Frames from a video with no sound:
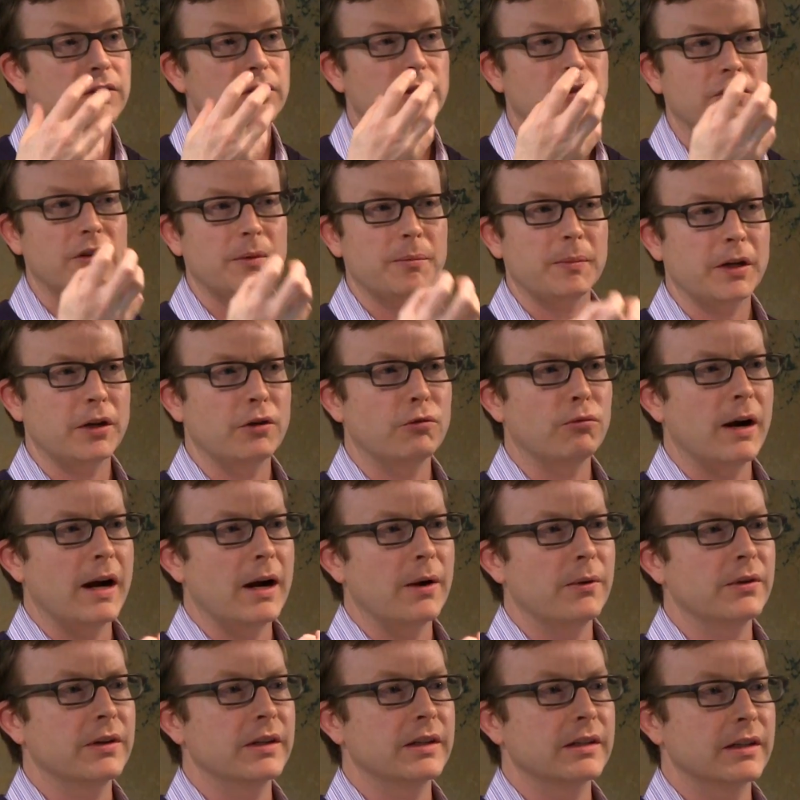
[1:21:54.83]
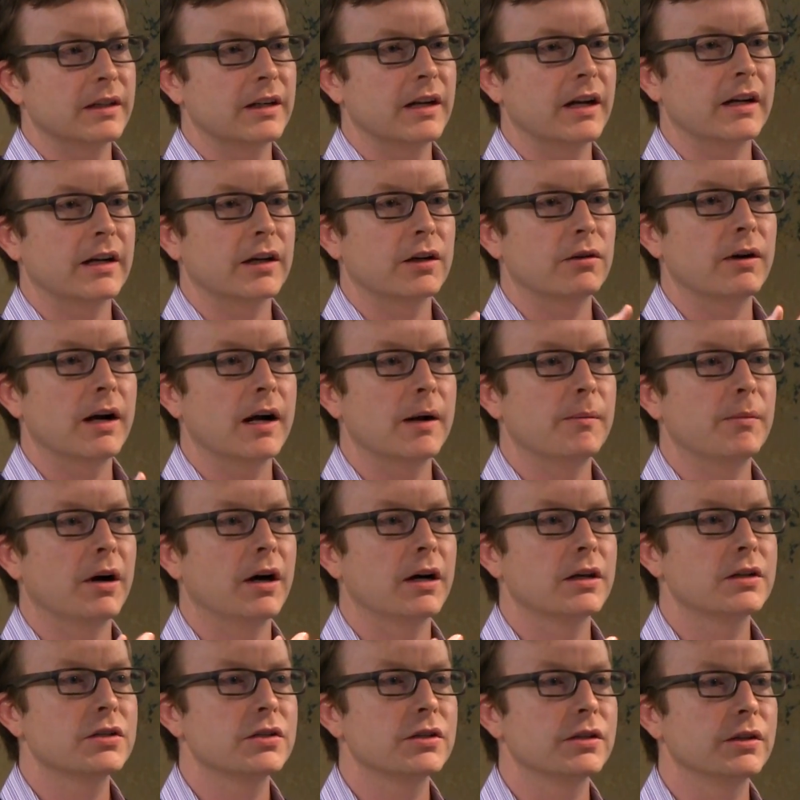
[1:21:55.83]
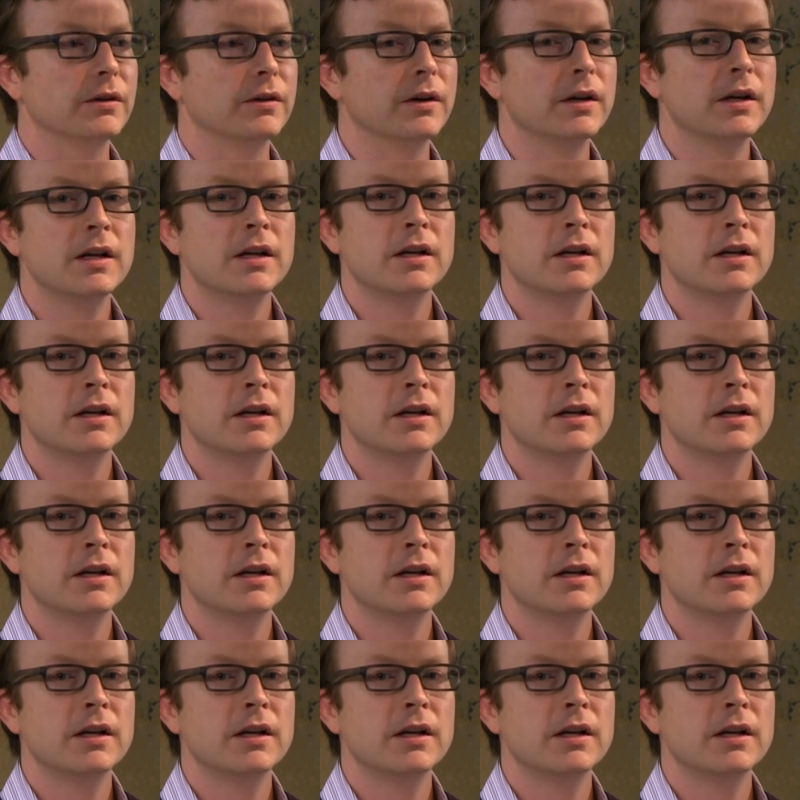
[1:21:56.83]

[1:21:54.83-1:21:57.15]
So there's something grounding to kind of grab onto.